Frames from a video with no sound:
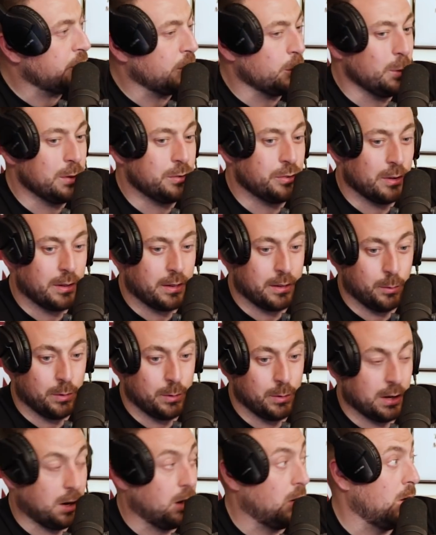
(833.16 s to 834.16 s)

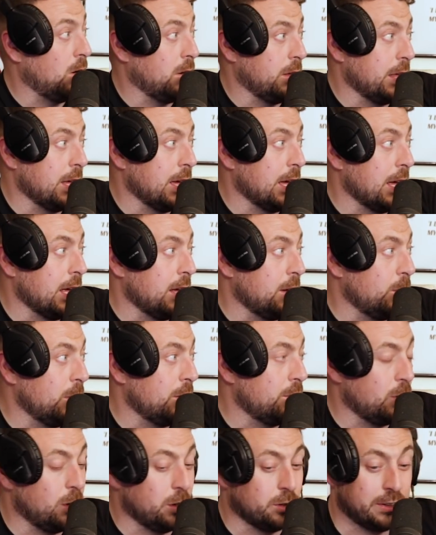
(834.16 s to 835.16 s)
oh yeah,
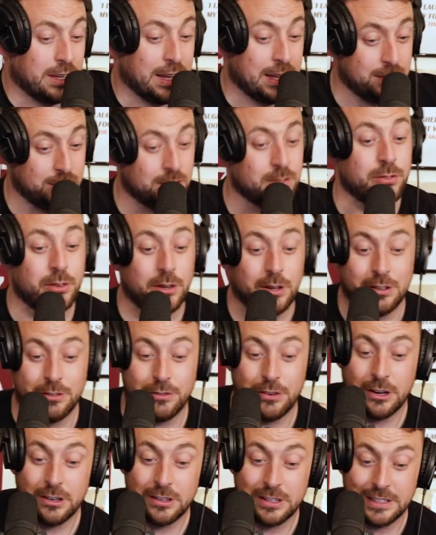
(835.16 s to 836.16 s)
whoever owns that's a
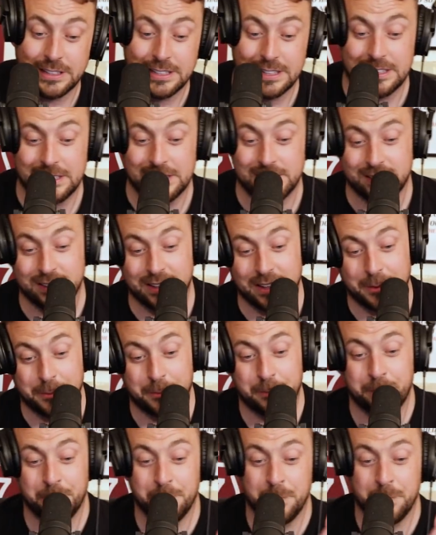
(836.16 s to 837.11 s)
fair detail. I'd say.